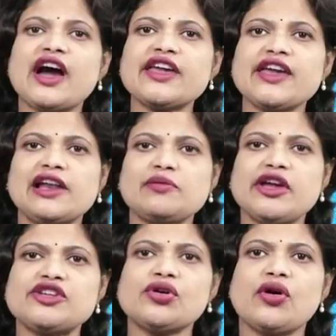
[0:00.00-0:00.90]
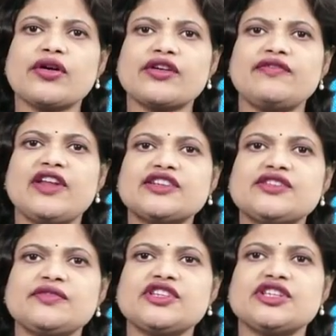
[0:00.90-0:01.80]
high albedo or
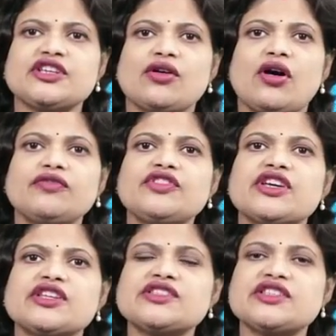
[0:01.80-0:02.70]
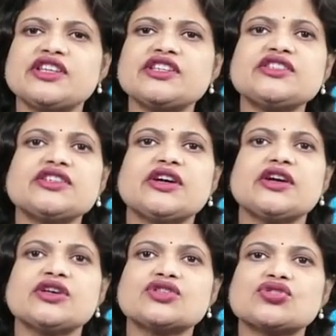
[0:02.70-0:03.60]
reflectivity of the incident
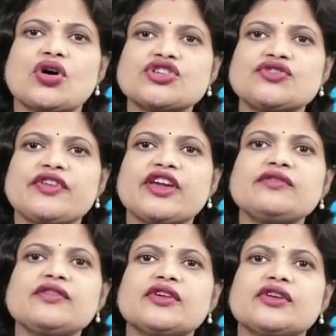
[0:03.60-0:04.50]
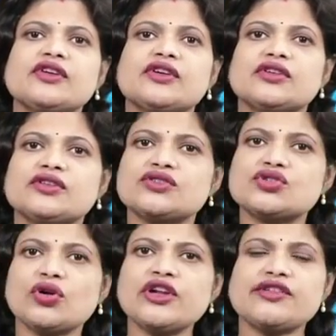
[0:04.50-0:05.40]
short wave
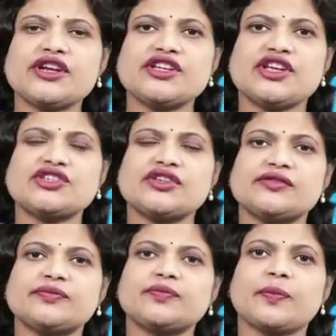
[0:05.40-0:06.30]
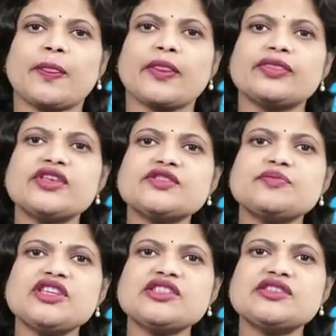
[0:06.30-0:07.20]
solar radiation. This
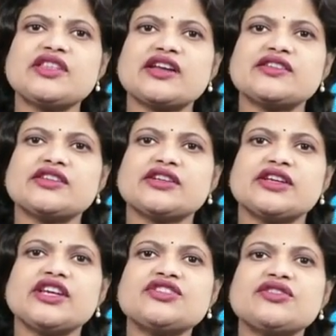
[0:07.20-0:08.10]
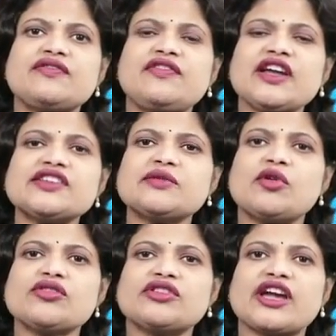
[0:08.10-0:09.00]
means that it reflects
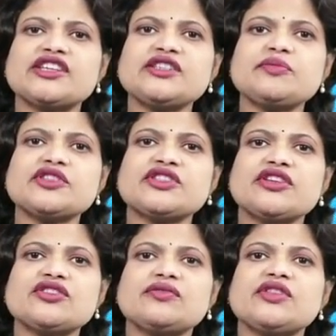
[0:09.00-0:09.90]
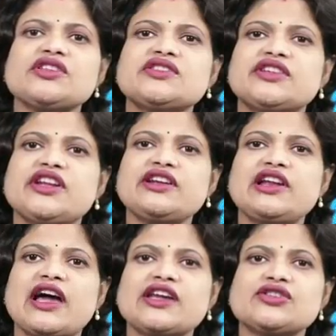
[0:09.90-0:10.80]
about 90% of the incident
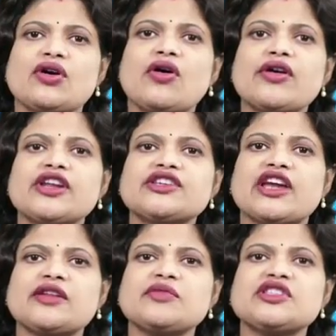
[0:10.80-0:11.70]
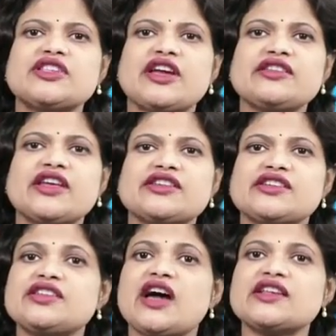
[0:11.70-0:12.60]
light, or it can be said that
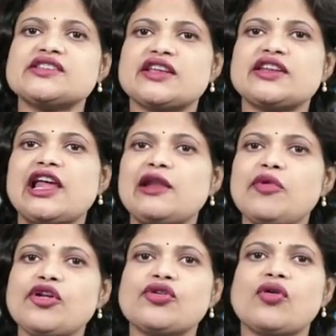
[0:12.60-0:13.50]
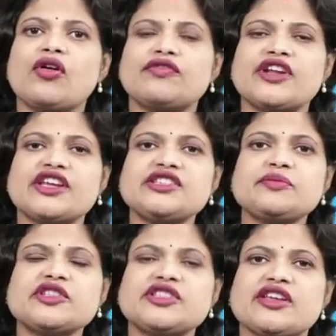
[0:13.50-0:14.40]
it has an albedo of
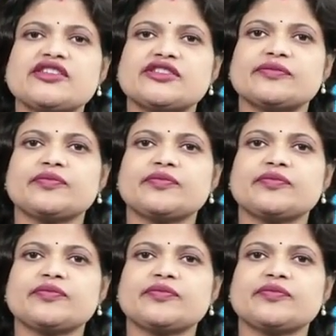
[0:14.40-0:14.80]
90%.